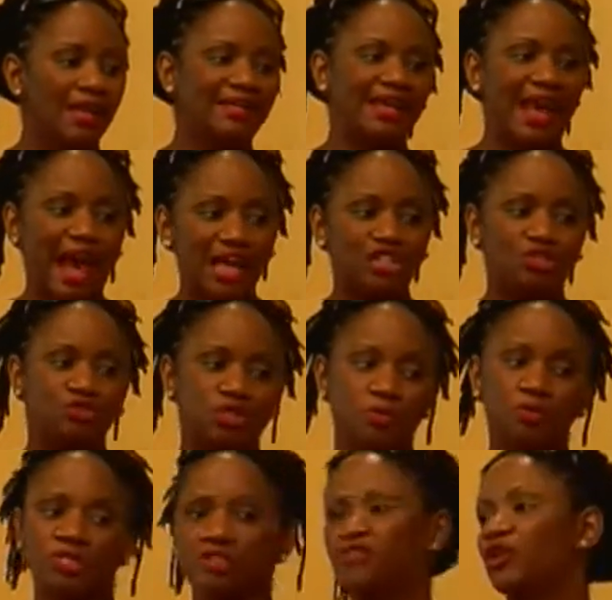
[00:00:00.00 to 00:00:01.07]
And they ask you
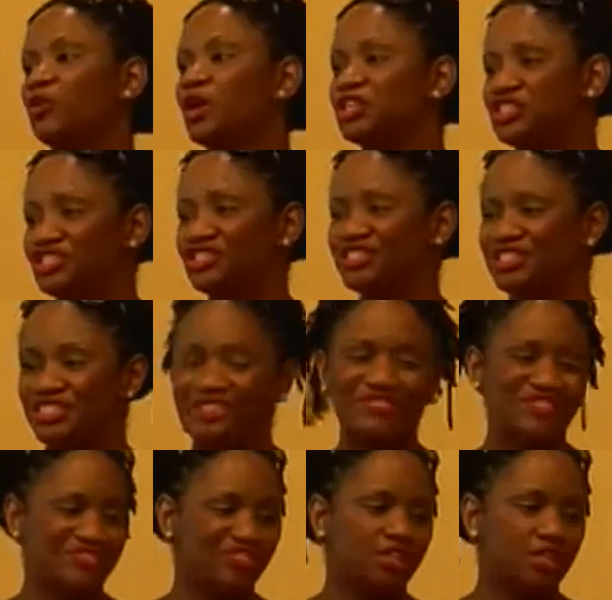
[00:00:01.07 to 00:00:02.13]
specific questions to see
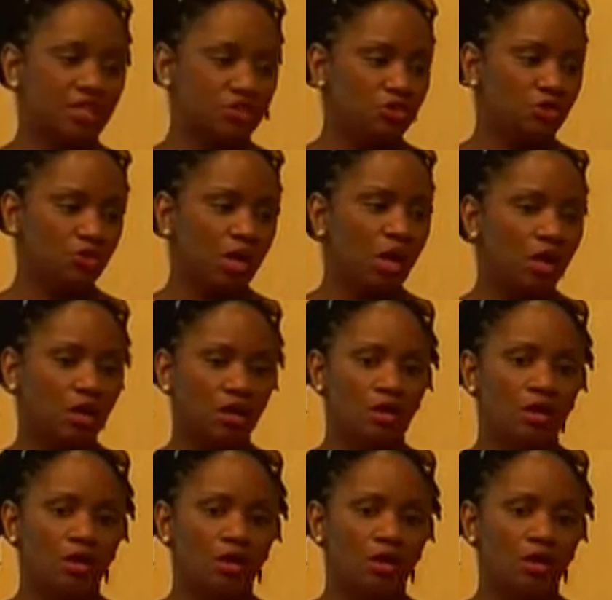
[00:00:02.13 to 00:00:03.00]
if it really is your blog.